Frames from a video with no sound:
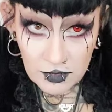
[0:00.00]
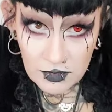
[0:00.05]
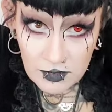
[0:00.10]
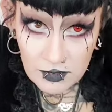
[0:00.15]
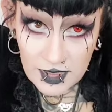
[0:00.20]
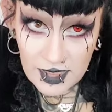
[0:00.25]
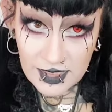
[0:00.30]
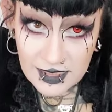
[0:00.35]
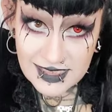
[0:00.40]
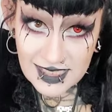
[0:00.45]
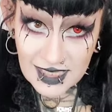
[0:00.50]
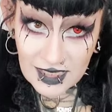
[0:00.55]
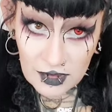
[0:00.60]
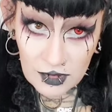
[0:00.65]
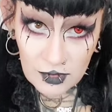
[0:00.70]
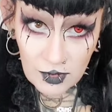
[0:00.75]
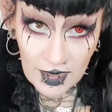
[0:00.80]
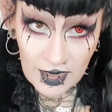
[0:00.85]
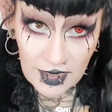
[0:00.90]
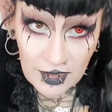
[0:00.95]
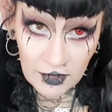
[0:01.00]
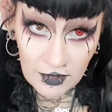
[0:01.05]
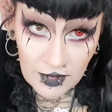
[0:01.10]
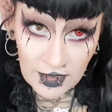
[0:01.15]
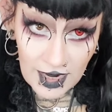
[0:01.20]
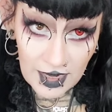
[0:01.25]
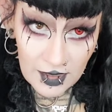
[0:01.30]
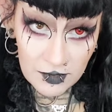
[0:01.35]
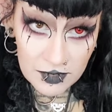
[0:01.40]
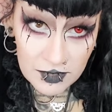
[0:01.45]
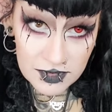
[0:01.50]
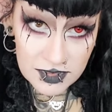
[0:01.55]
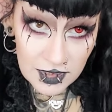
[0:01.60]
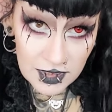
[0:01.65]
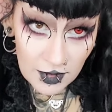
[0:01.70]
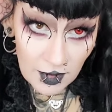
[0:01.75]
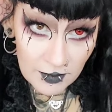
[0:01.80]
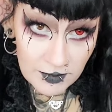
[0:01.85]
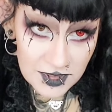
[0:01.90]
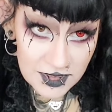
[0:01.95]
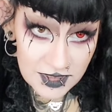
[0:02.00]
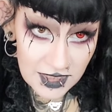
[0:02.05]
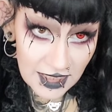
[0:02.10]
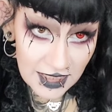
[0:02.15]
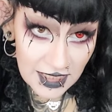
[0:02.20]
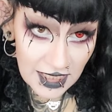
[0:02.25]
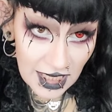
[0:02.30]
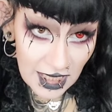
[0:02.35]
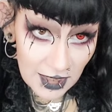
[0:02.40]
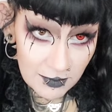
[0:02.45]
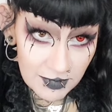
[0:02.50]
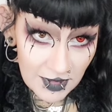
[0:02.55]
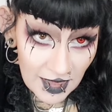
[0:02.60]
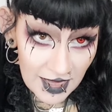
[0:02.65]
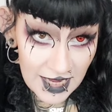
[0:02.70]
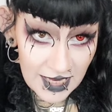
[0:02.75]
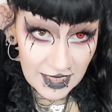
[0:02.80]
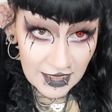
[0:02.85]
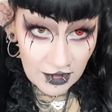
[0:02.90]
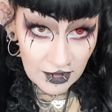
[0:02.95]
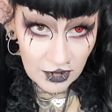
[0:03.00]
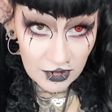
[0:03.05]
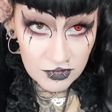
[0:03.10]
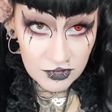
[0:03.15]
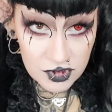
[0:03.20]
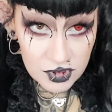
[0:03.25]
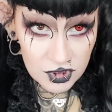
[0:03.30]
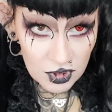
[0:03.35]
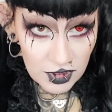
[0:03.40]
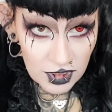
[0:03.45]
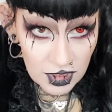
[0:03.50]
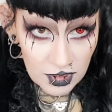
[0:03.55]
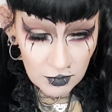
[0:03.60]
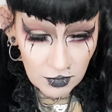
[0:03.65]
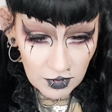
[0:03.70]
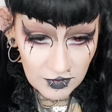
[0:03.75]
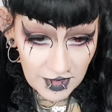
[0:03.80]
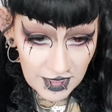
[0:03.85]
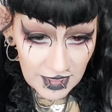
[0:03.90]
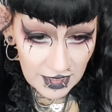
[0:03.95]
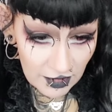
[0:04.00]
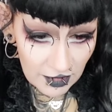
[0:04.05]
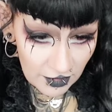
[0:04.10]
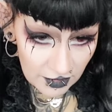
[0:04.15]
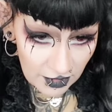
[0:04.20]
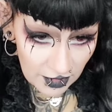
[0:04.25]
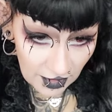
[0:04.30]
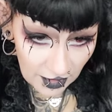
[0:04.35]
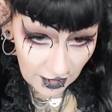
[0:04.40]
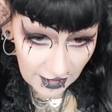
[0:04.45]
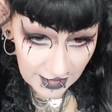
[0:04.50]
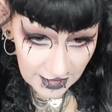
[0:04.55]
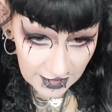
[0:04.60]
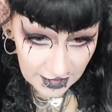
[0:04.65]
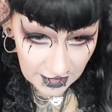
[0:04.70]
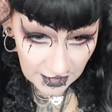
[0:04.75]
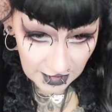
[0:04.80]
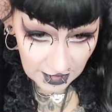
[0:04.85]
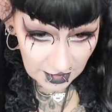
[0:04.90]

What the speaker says: It's getting quite long now, so I'm just going to clip that in and I'll show you what they look like.